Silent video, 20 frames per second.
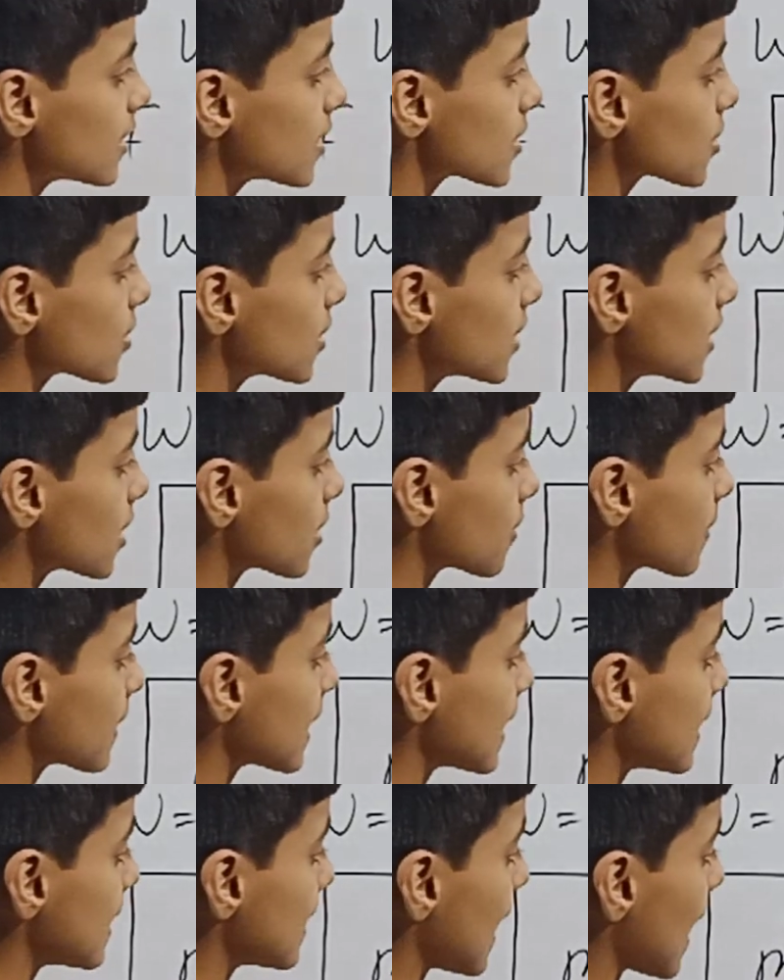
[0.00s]
so here we
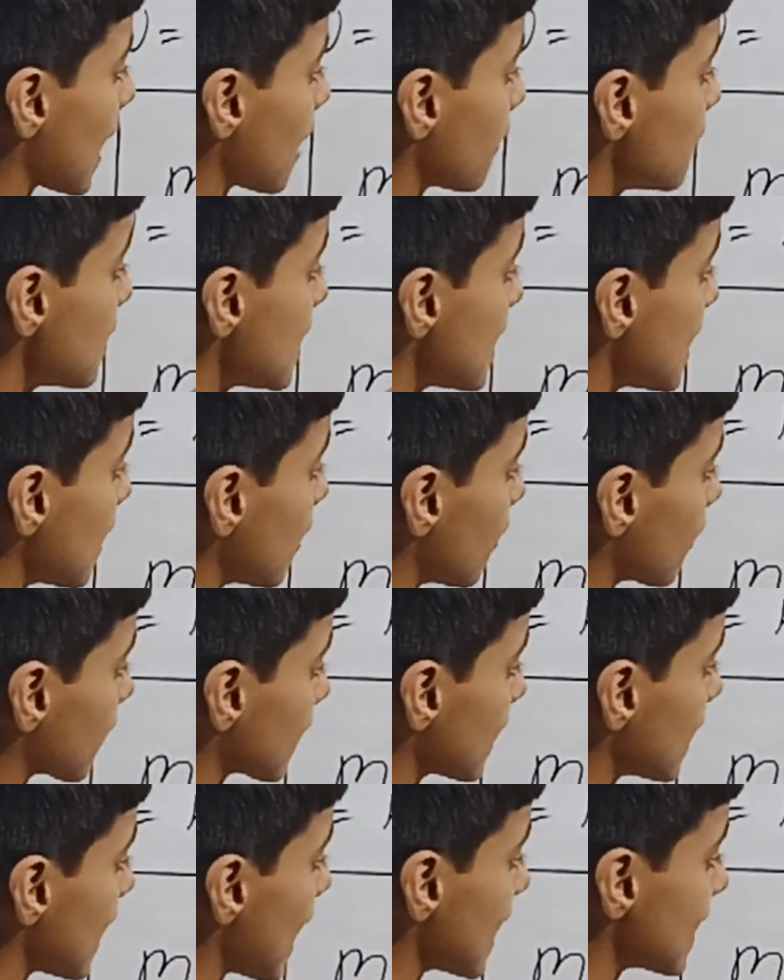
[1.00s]
have,
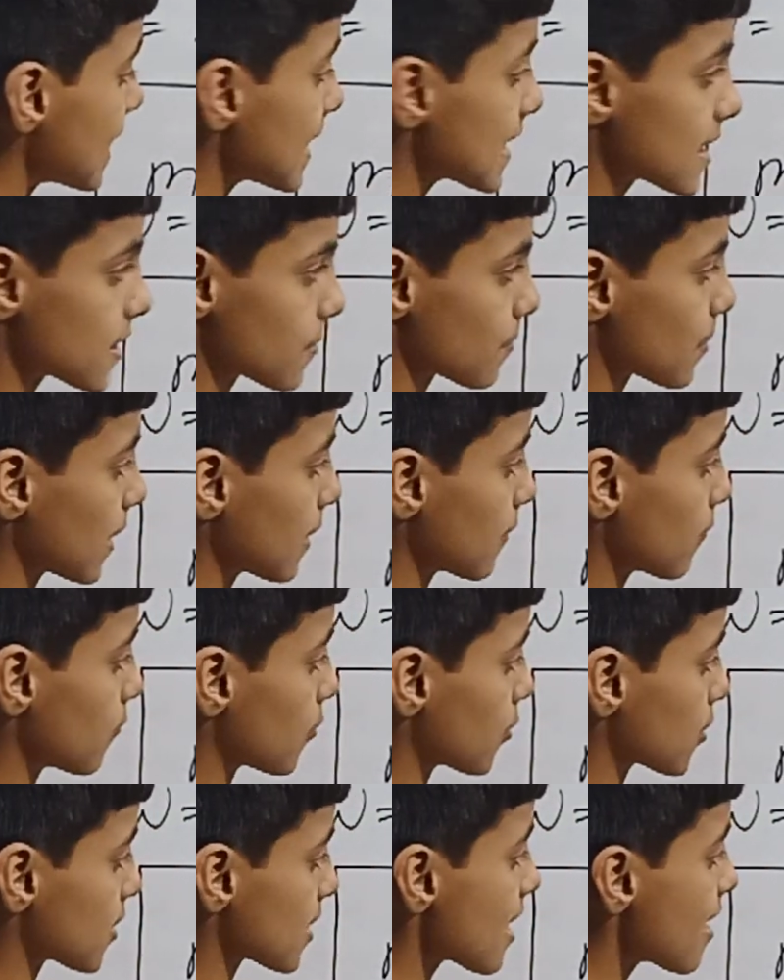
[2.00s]
okay, any spring
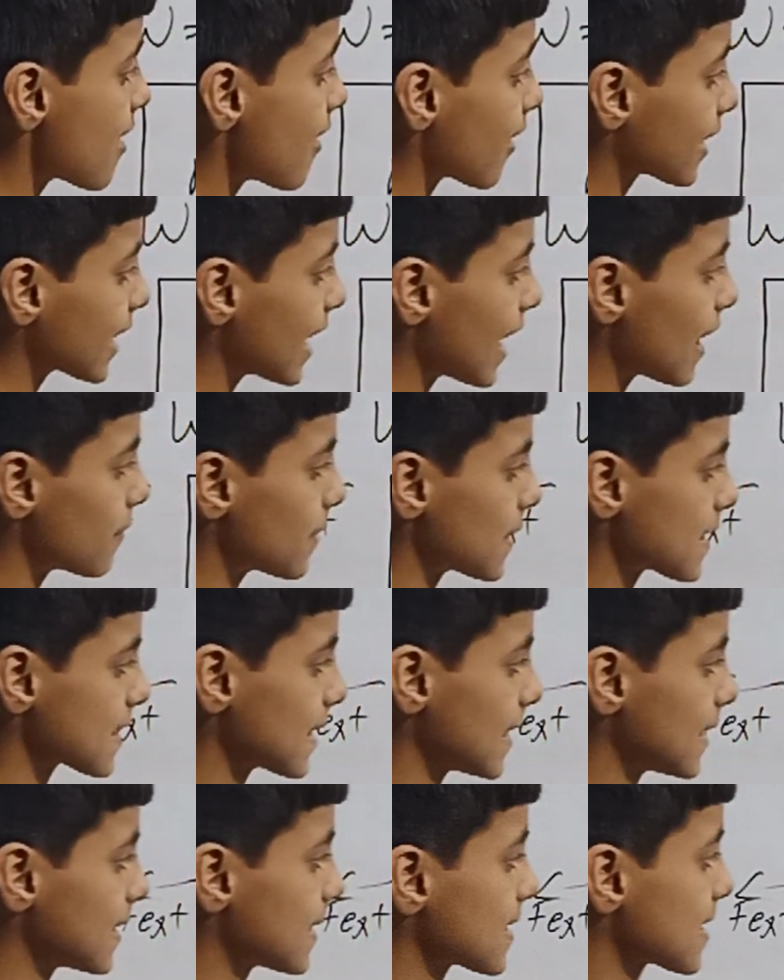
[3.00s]
force, okay, FS,
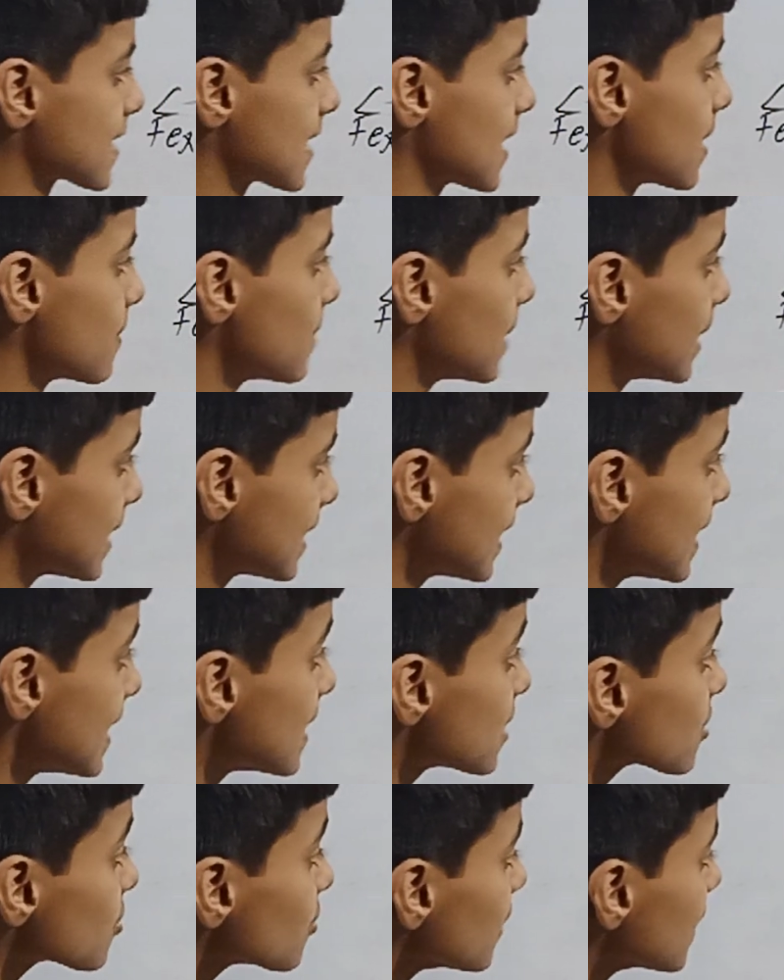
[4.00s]
let us name it.
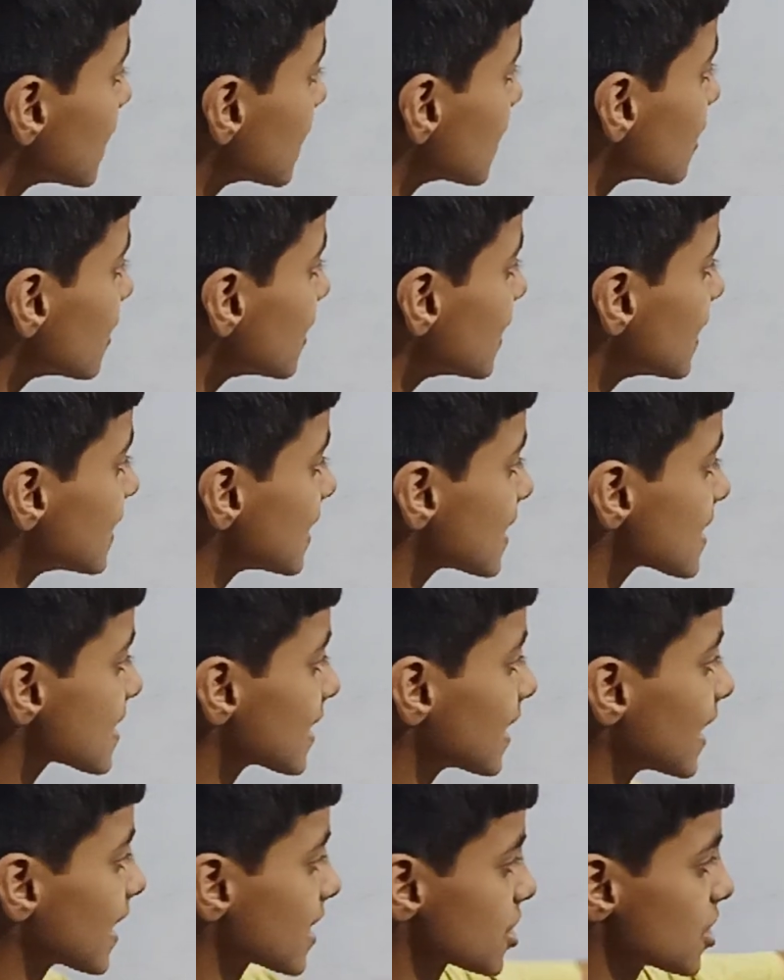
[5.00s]
So here in this
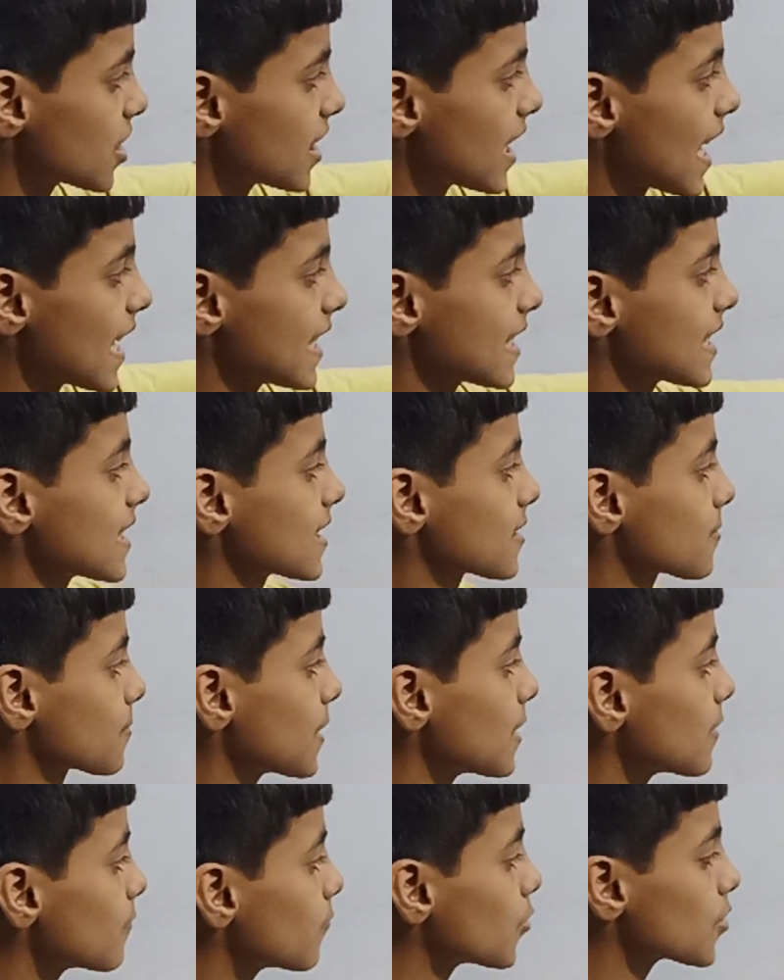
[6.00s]
direction any
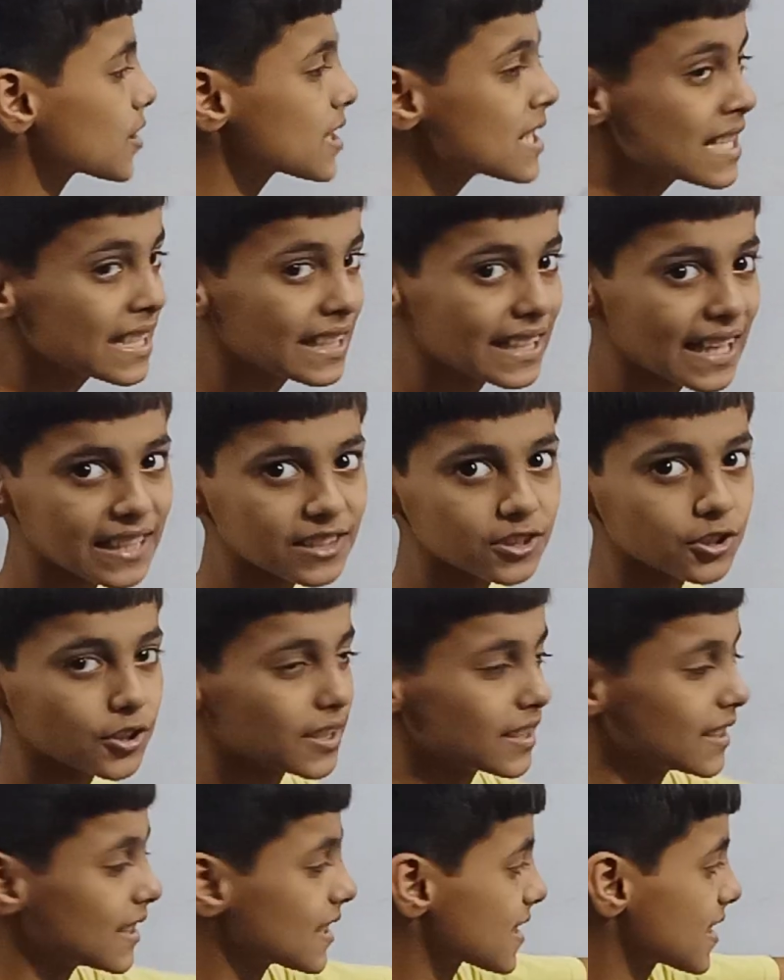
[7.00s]
spring force, later
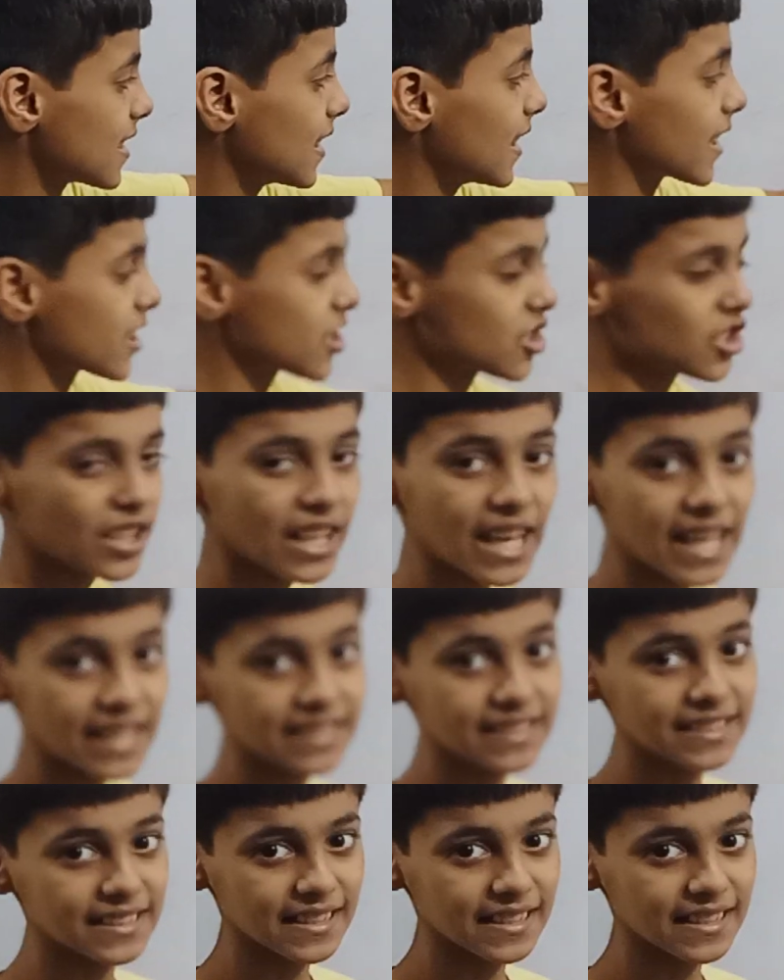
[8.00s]
in this direction any